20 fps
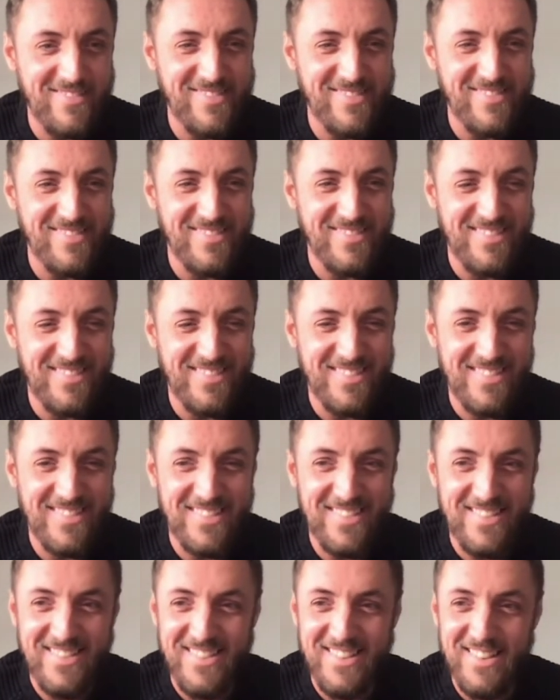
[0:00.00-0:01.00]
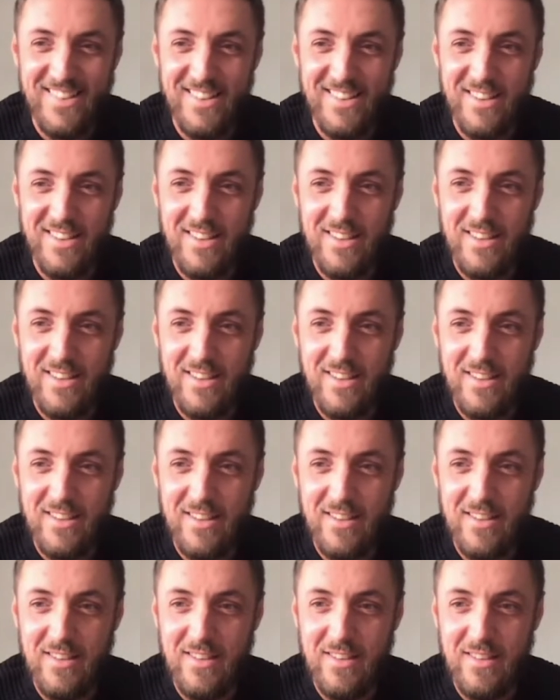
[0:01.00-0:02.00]

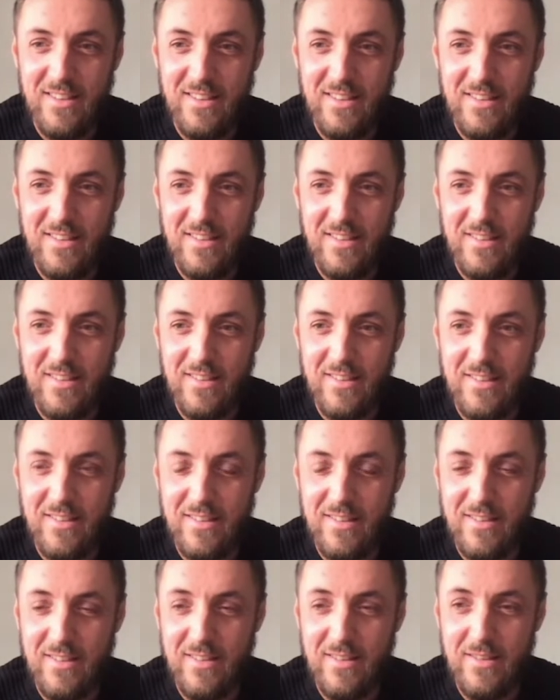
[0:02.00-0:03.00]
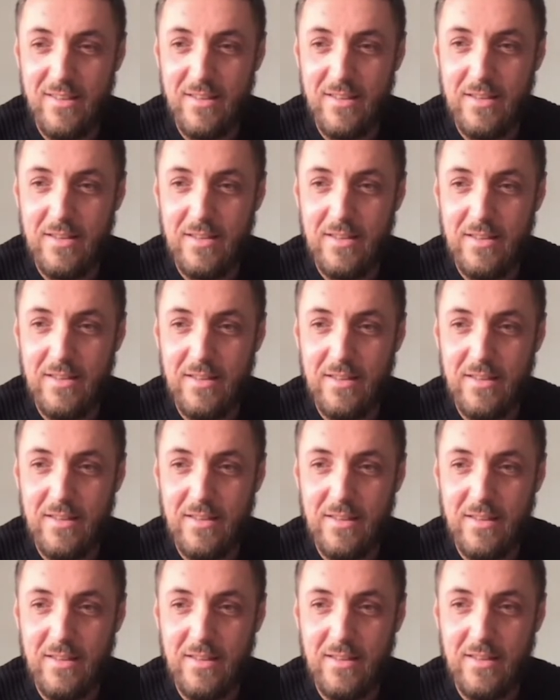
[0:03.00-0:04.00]

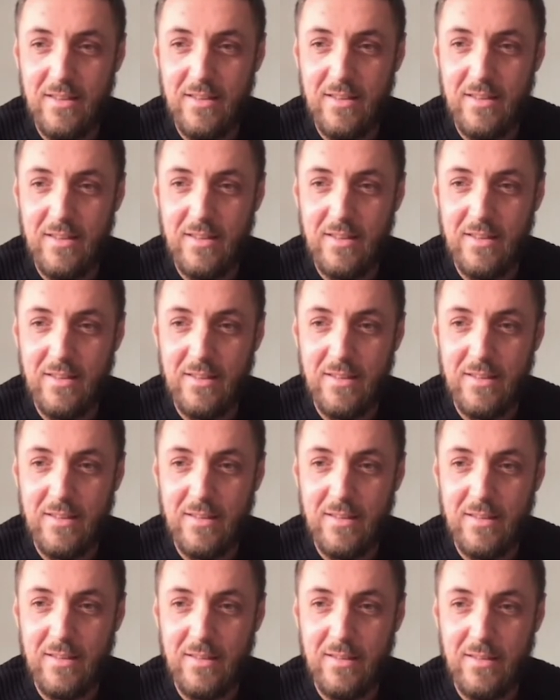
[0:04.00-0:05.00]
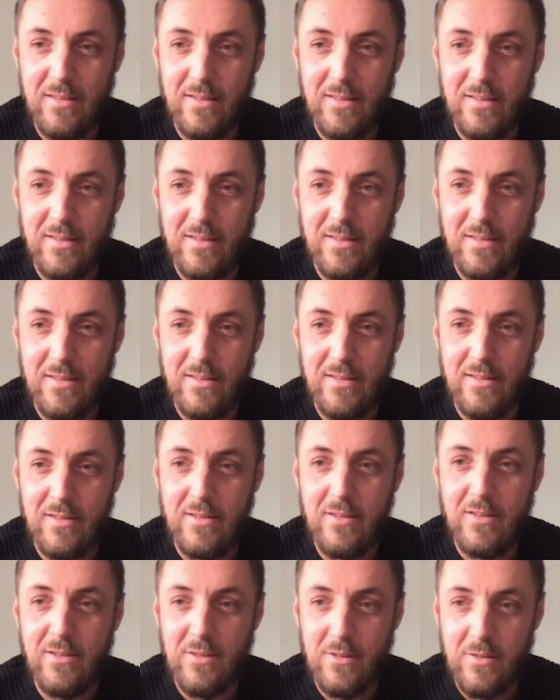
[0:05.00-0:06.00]

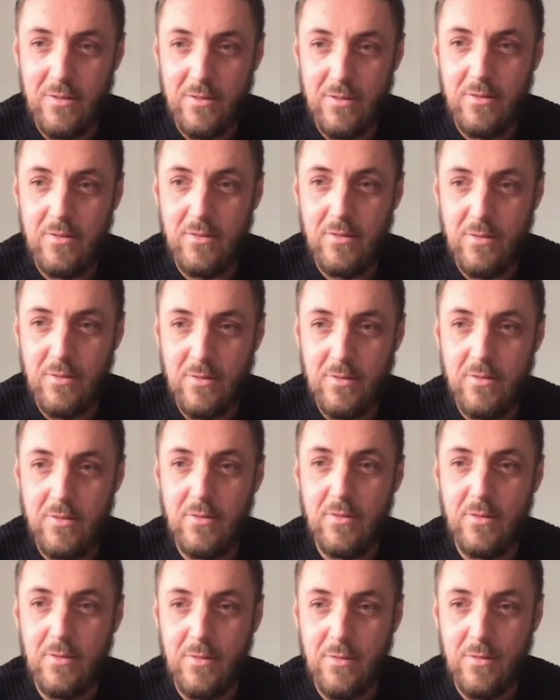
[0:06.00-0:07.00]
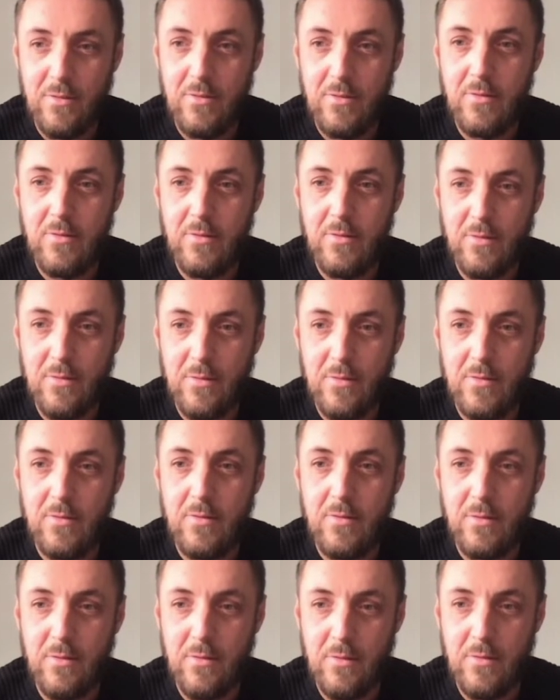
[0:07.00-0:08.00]
The person shown says nothing.